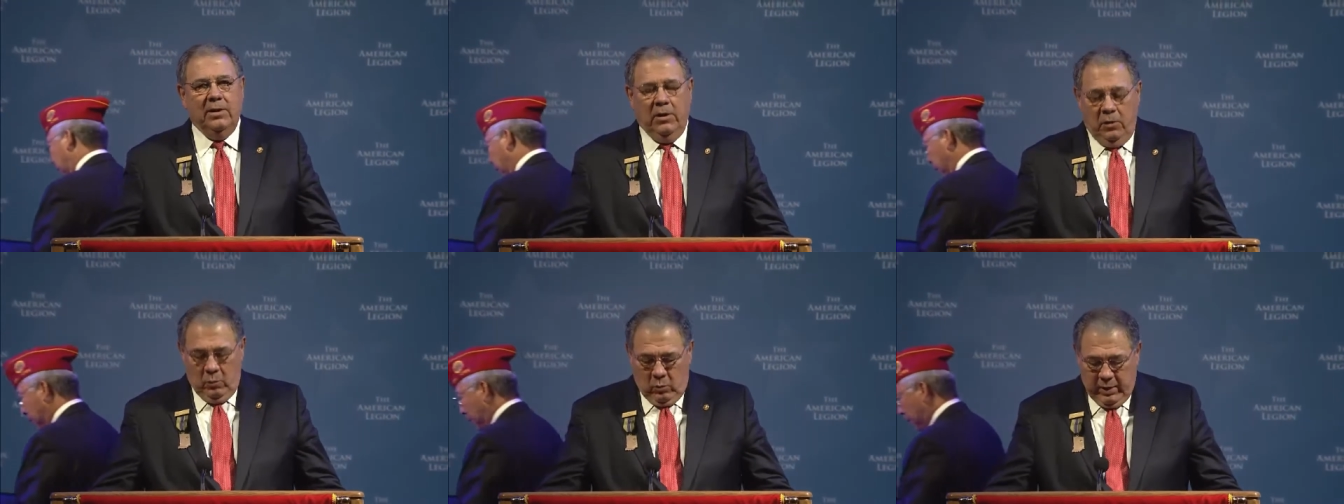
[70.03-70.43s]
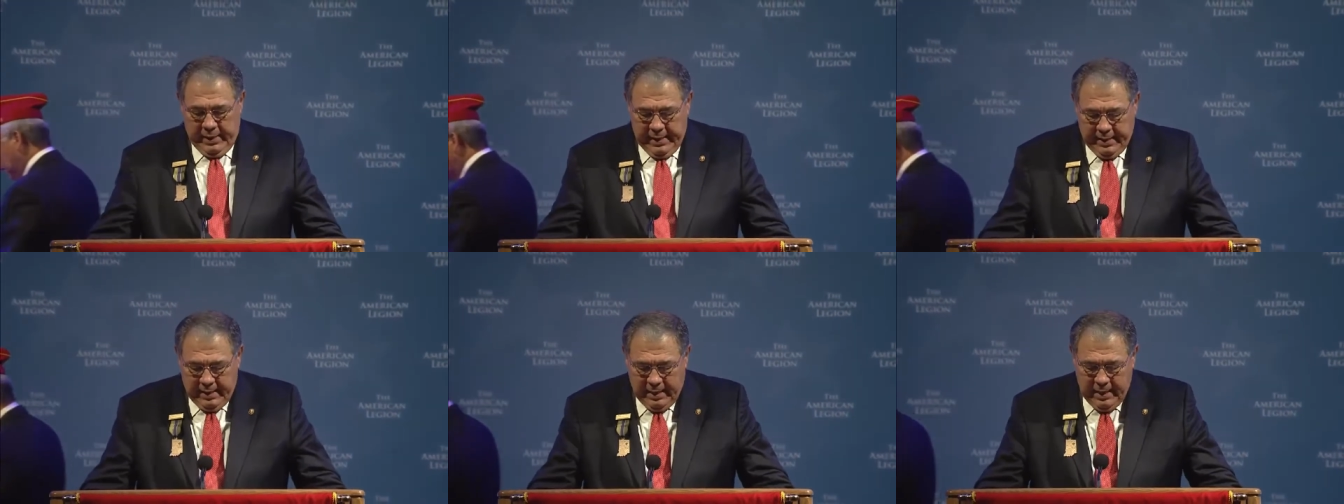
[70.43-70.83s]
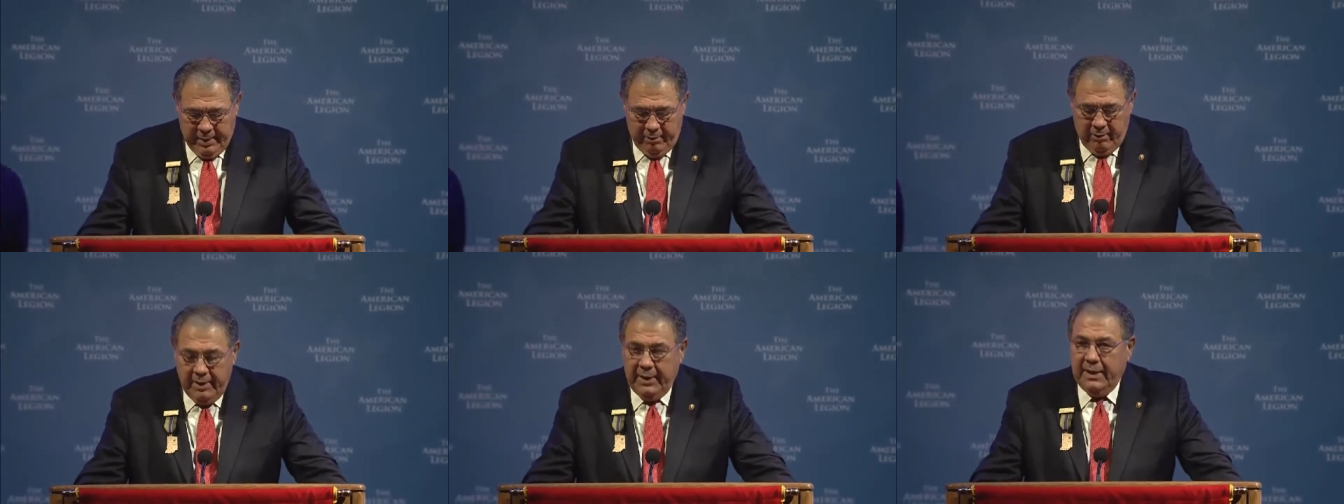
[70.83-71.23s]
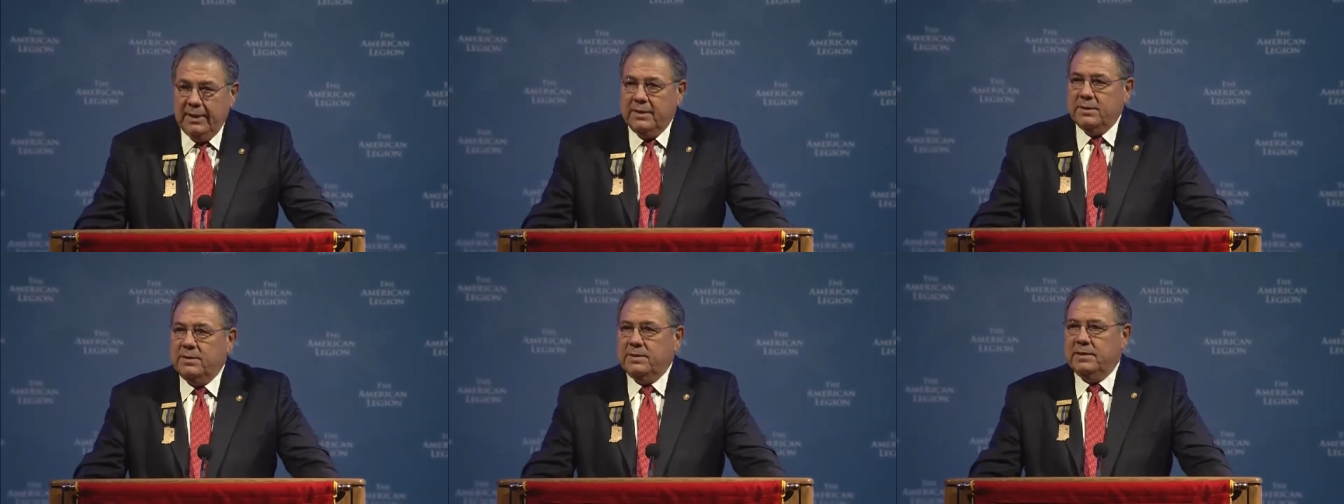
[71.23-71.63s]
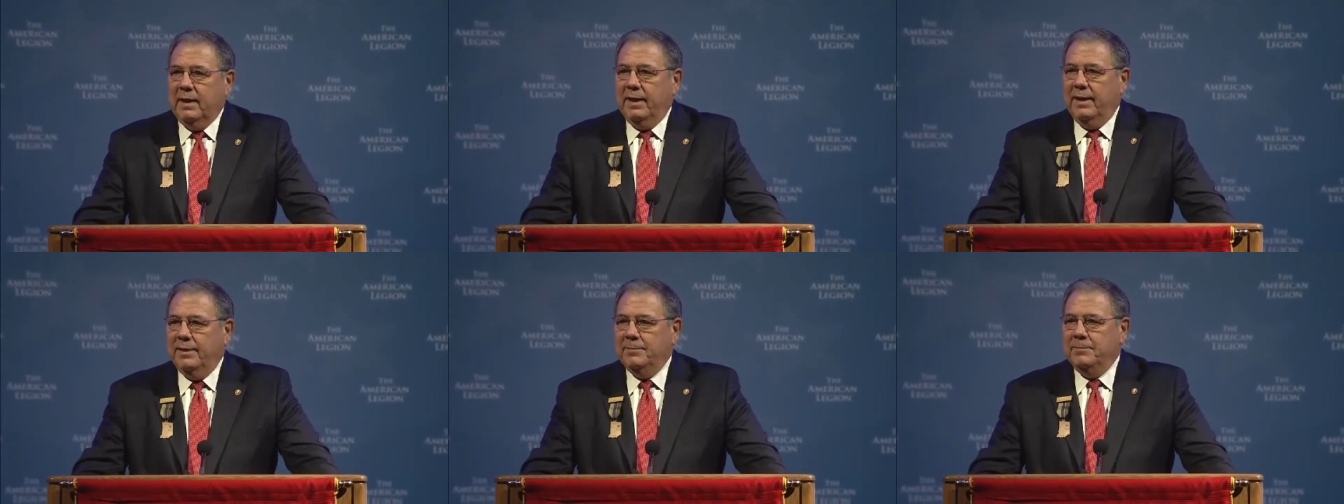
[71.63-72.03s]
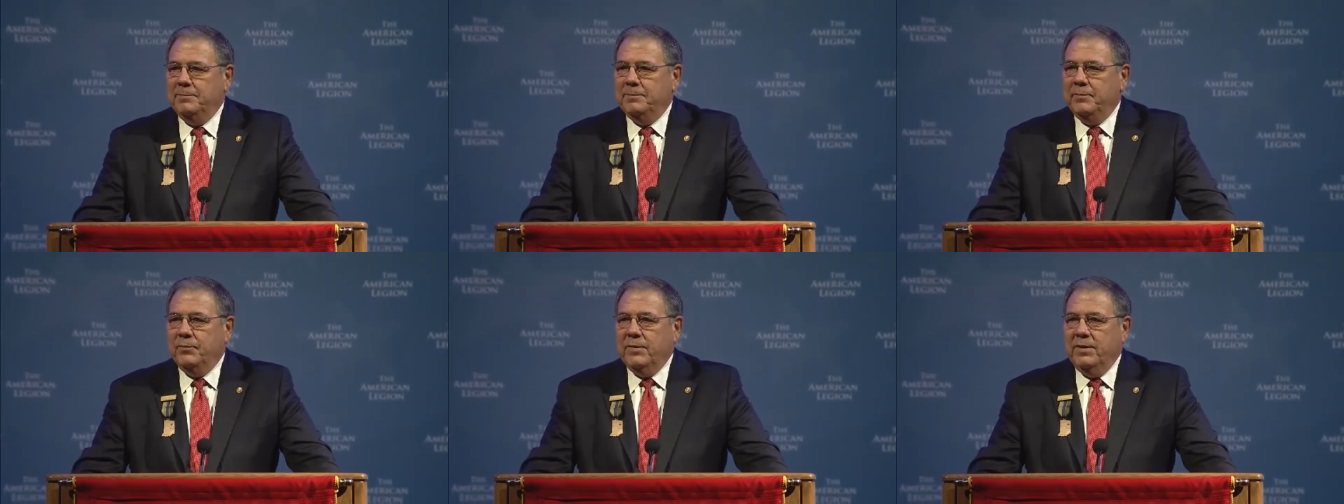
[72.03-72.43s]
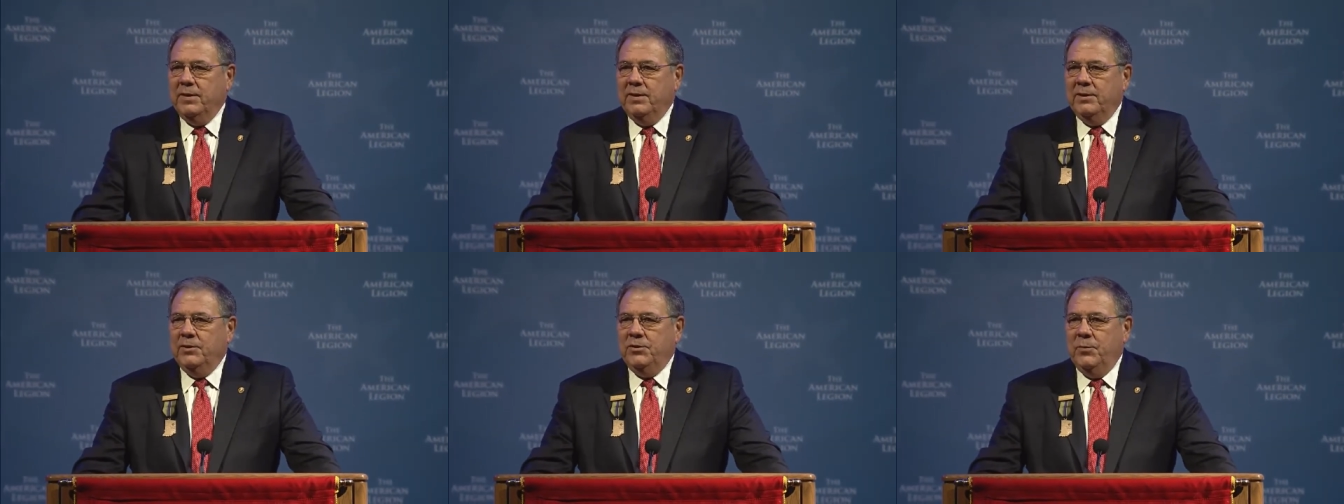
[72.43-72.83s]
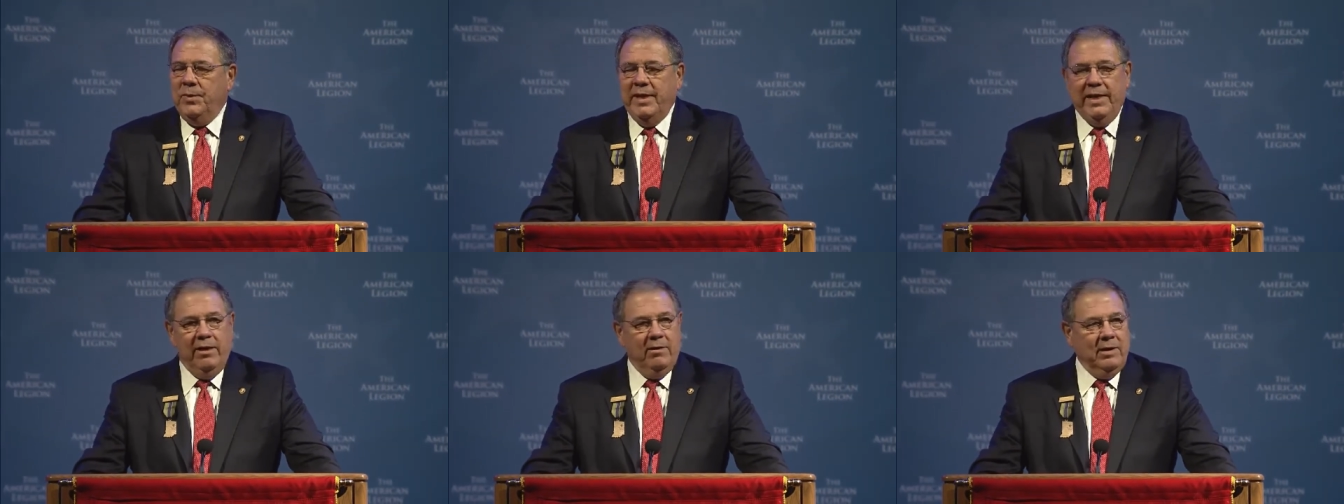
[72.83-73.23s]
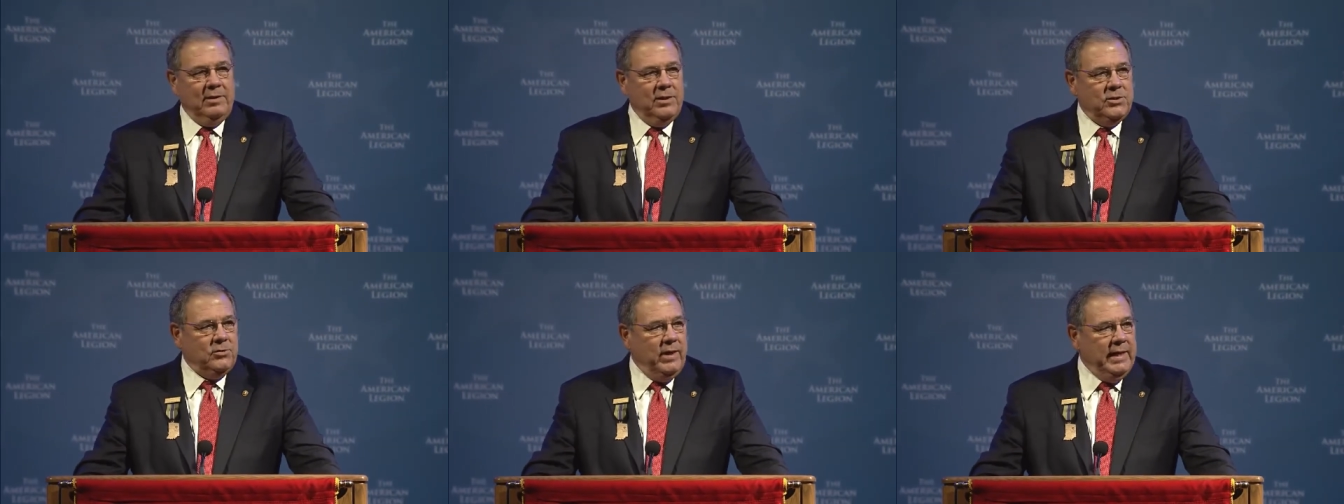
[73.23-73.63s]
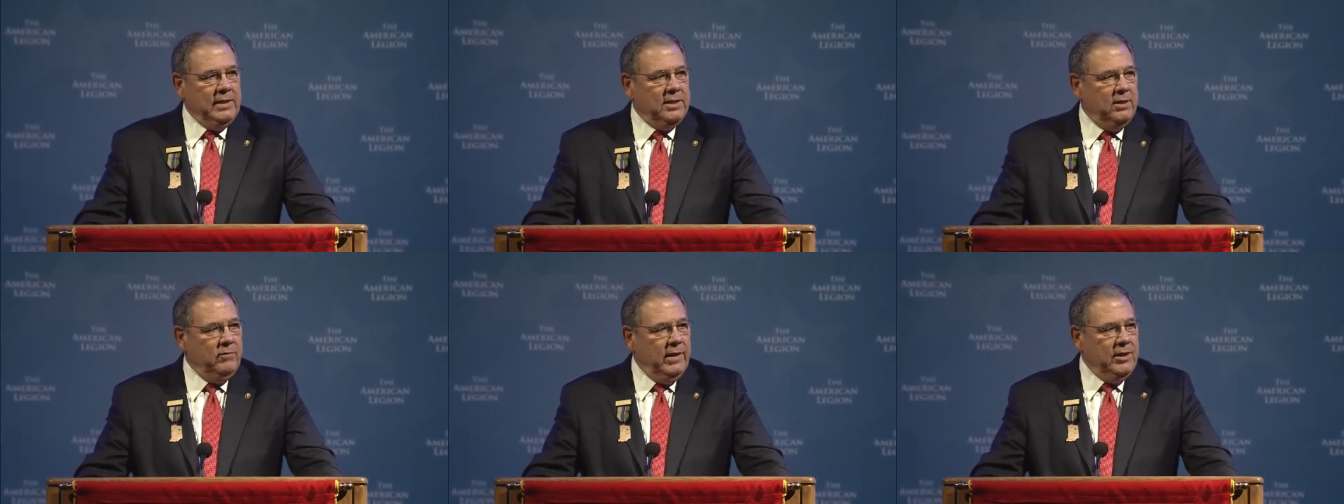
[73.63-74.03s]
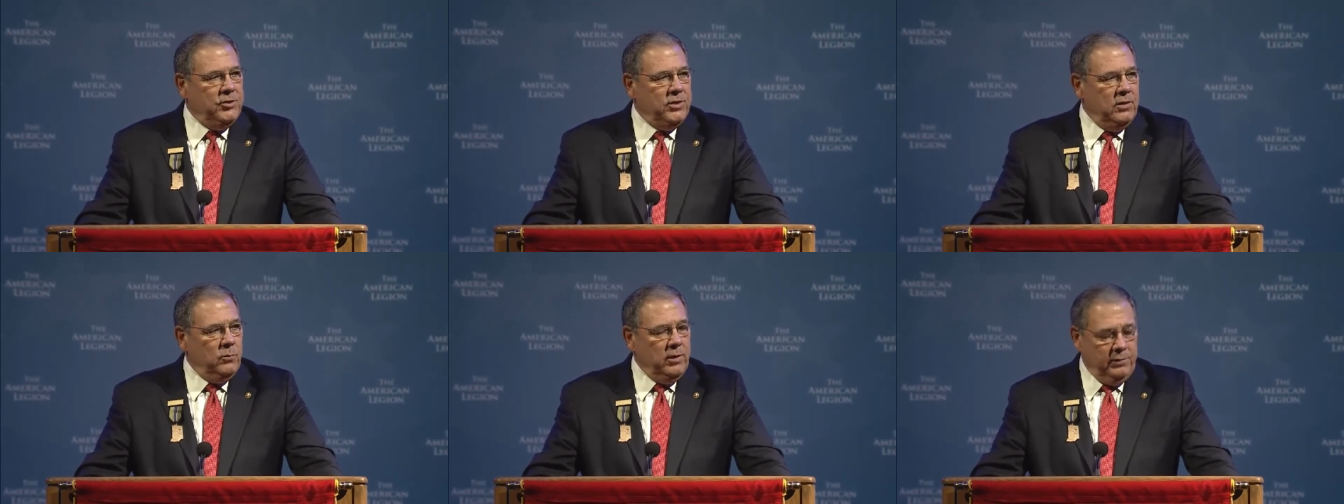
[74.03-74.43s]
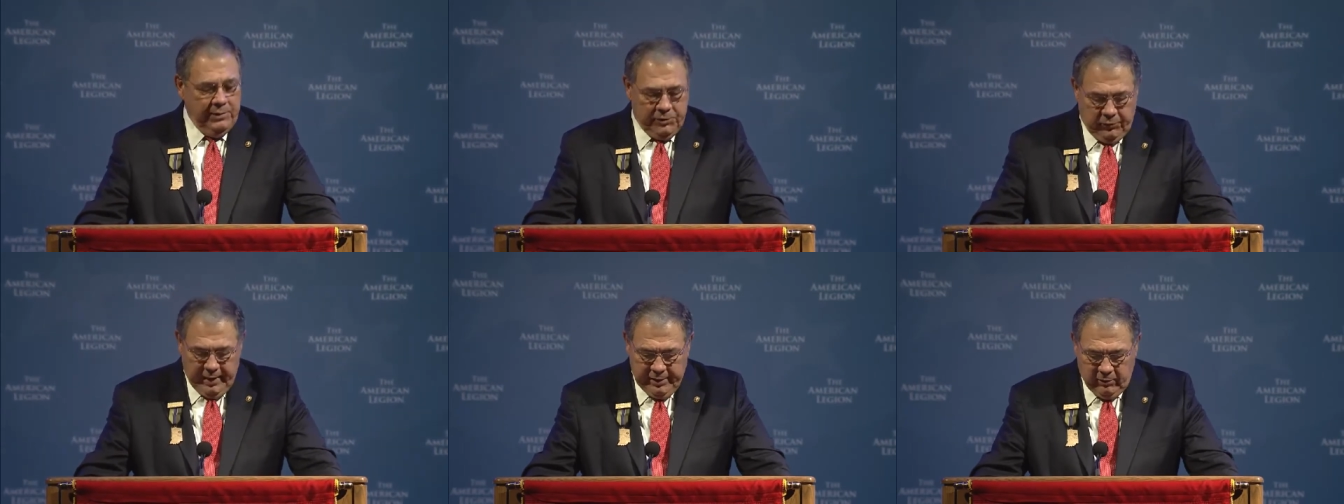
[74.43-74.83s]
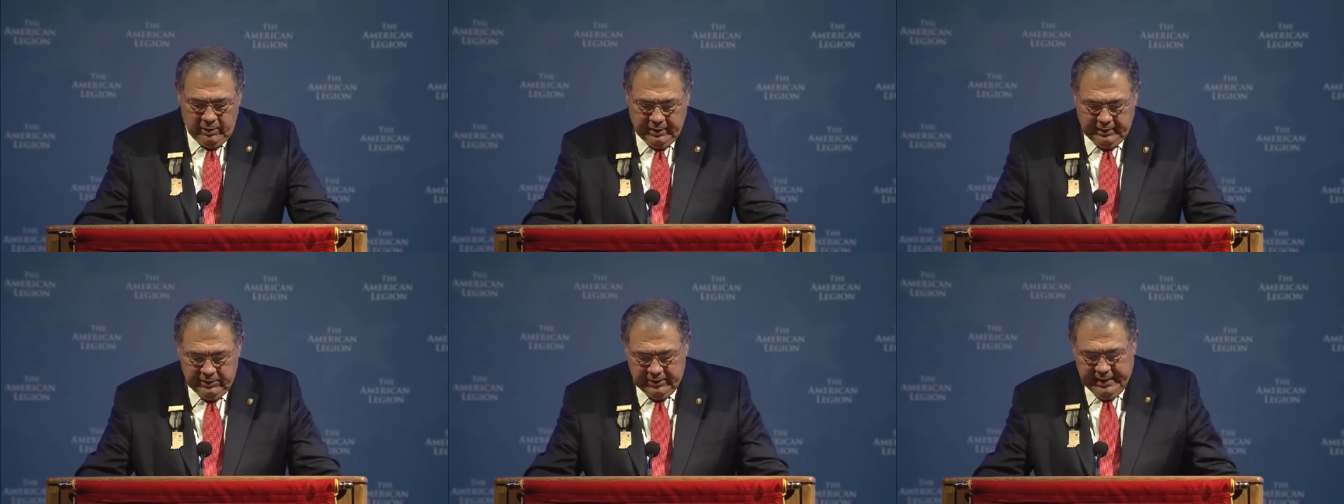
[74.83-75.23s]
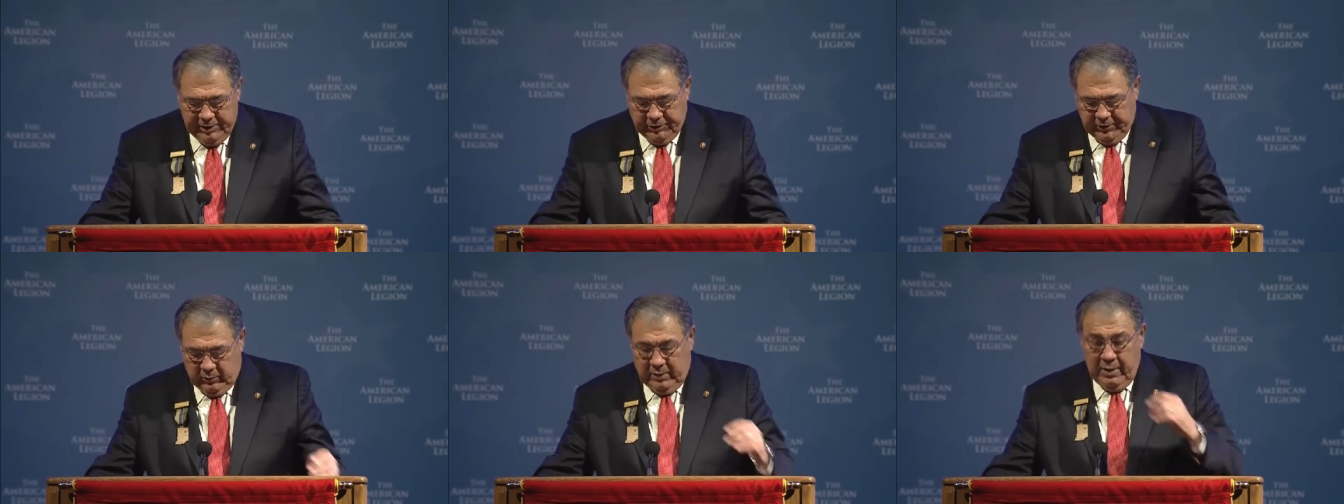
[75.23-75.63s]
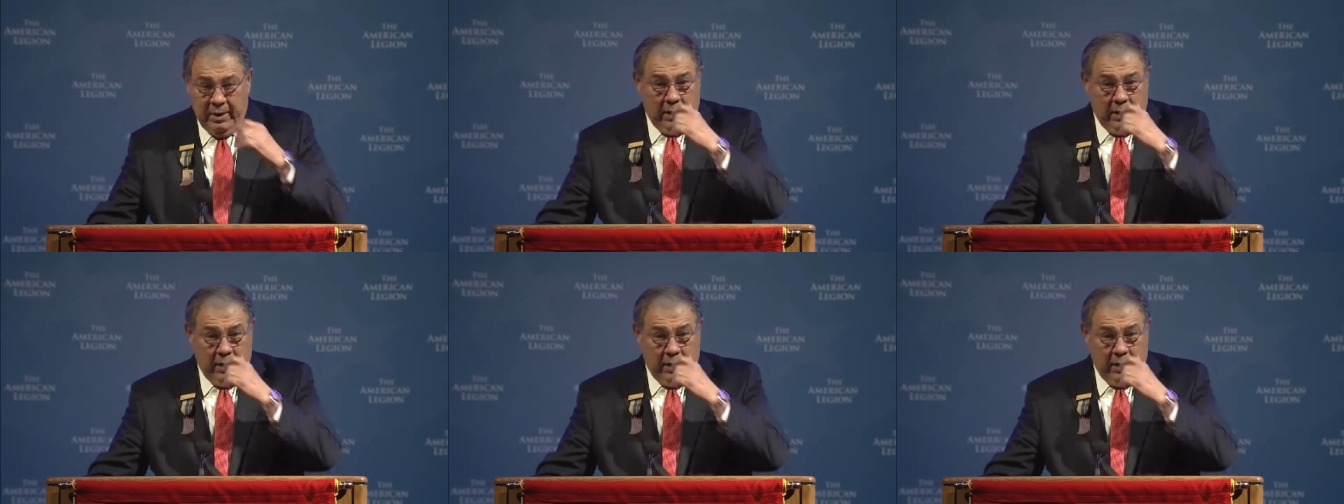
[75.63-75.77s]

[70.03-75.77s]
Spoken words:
What an honor it is to be here at this great convention with this great organization.